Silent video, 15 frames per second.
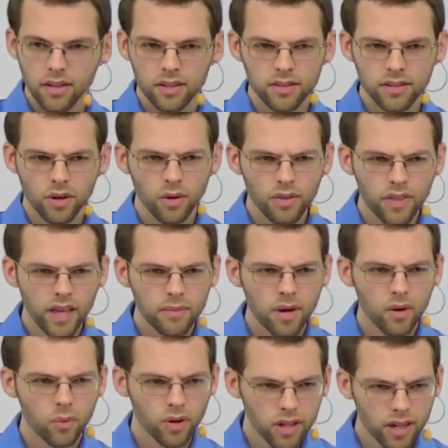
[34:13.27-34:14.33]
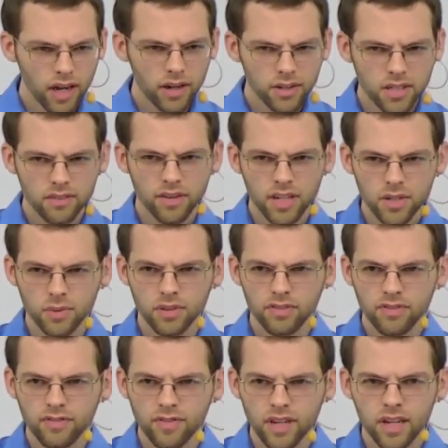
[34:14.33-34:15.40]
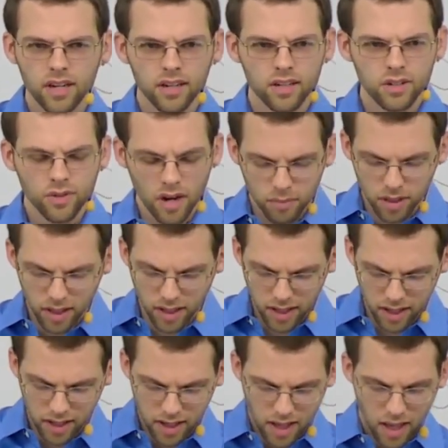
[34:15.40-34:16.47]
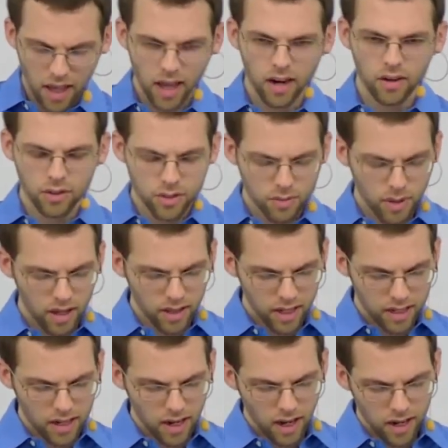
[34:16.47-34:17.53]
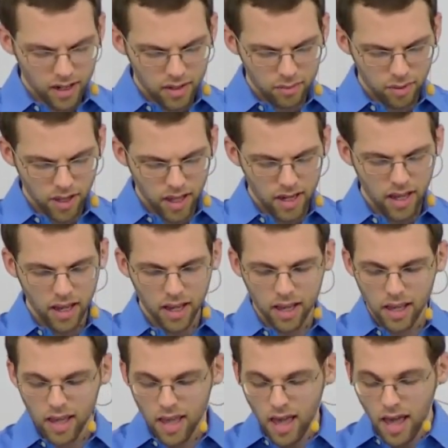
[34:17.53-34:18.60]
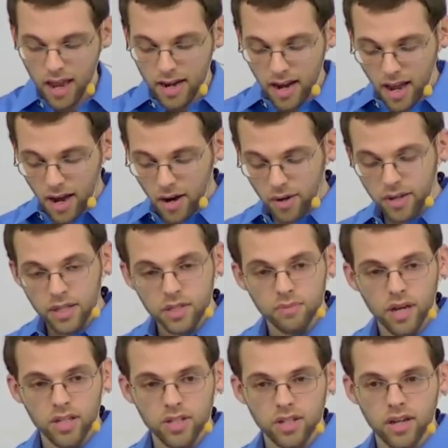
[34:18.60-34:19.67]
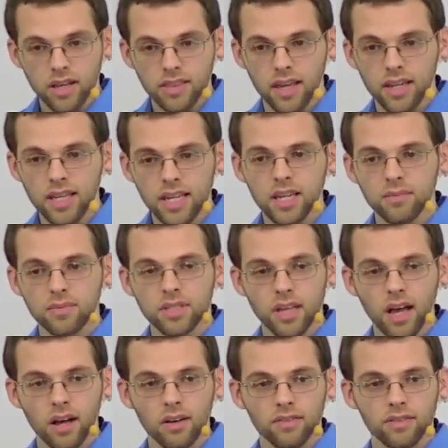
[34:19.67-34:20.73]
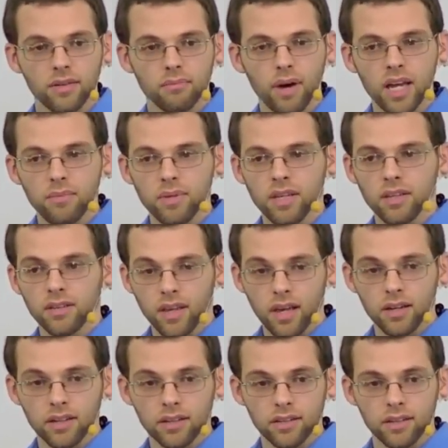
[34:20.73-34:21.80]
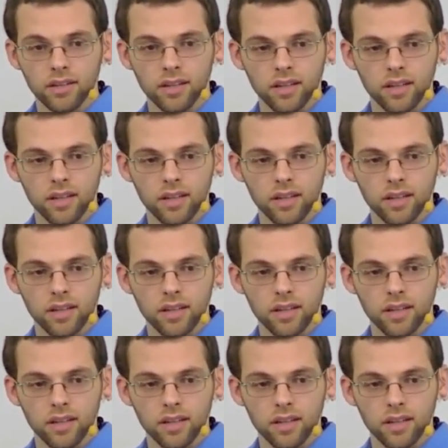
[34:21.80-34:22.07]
The whole thing about working out your salvation with fear and trembling, and also about like not complaining. And now he's mentioning that he himself might be killed.